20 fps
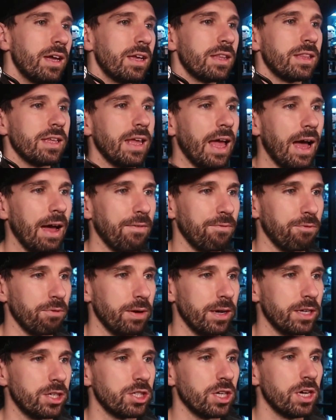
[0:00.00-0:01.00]
the
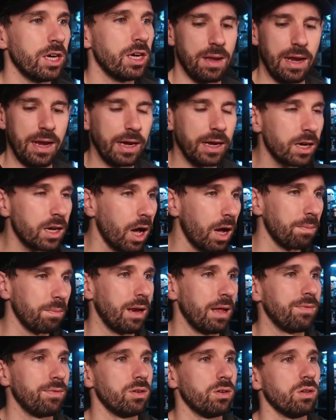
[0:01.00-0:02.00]
average income
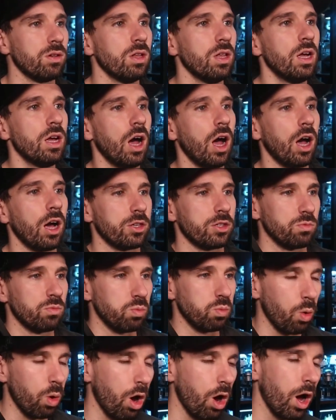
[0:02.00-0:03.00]
level?
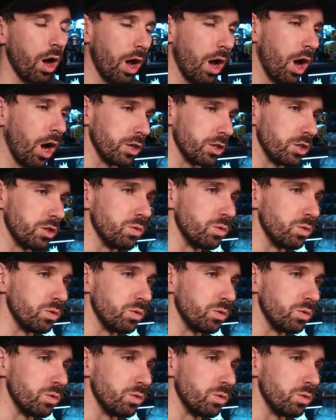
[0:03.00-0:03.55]
What are you